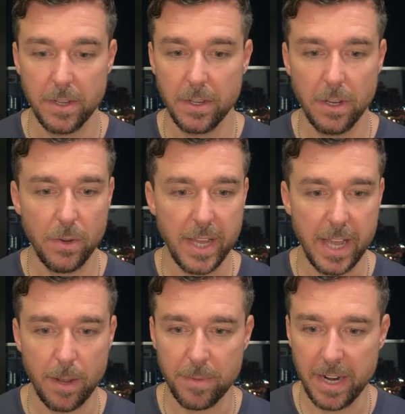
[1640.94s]
Okay,
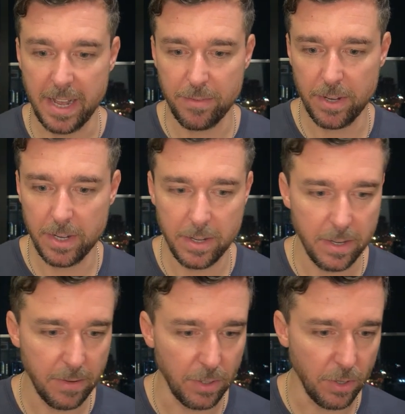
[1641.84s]
I'm gonna have
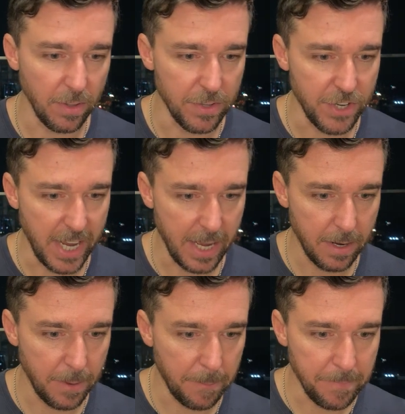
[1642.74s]
a look at the
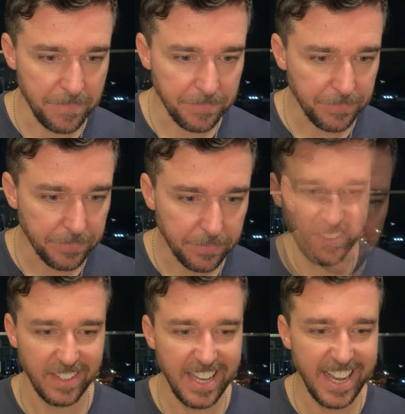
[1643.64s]
chat.
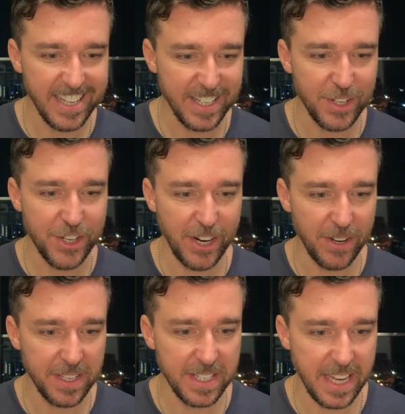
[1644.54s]
Yes,
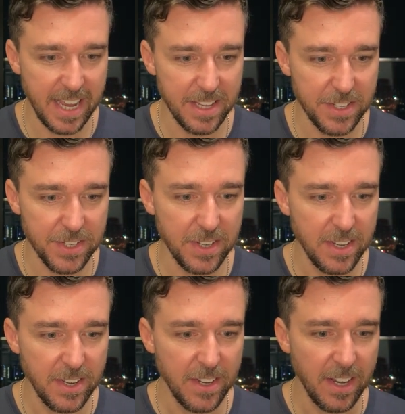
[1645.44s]
Sharon says,
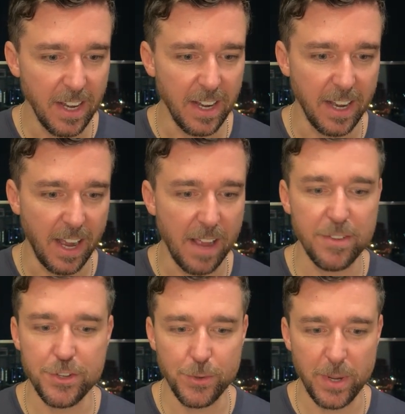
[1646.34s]
I've
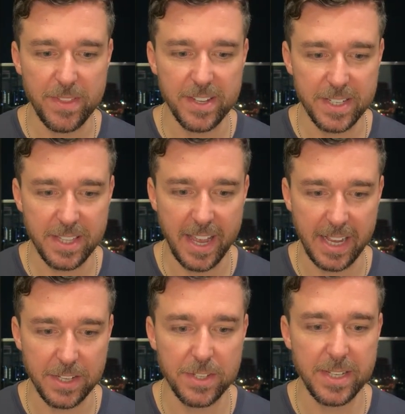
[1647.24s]
enjoyed this.
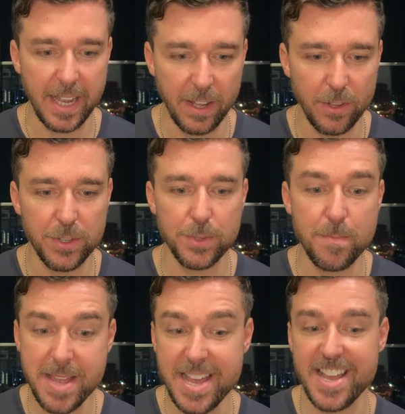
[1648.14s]
Thanks. Tells
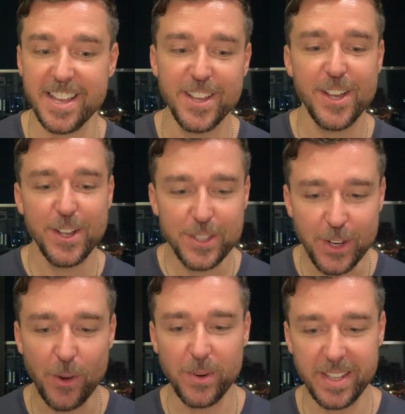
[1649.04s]
me,
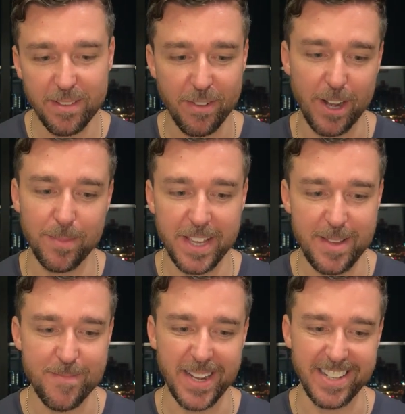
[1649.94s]
don't give up.
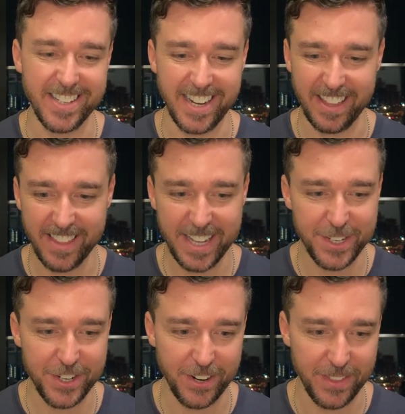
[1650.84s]
Keep meditating. Thanks,
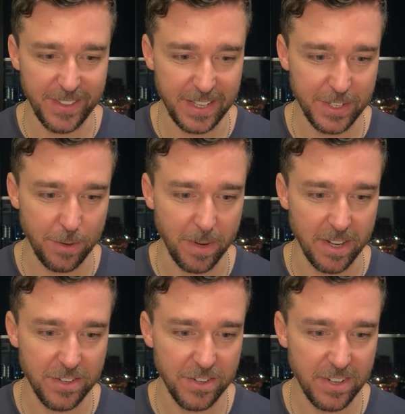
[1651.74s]
Sharon. Thanks so much.